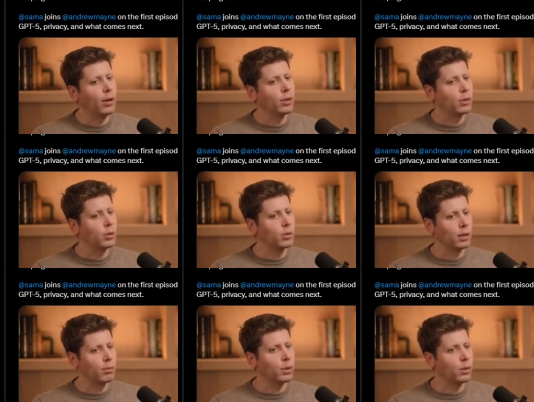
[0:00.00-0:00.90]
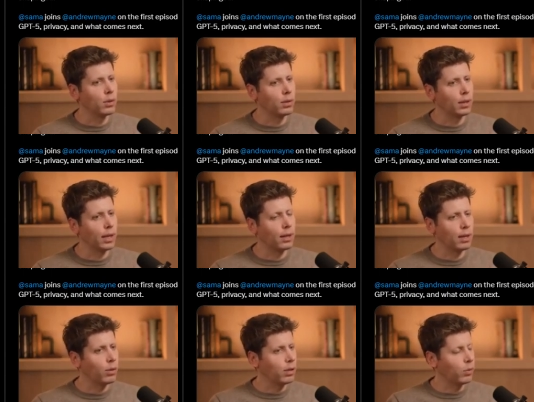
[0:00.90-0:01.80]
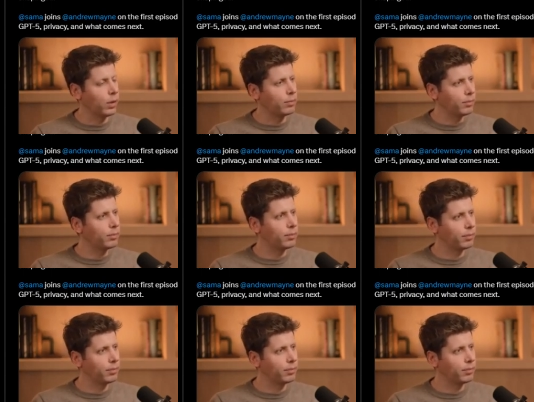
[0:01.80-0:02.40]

how you use a computer to get done what you want.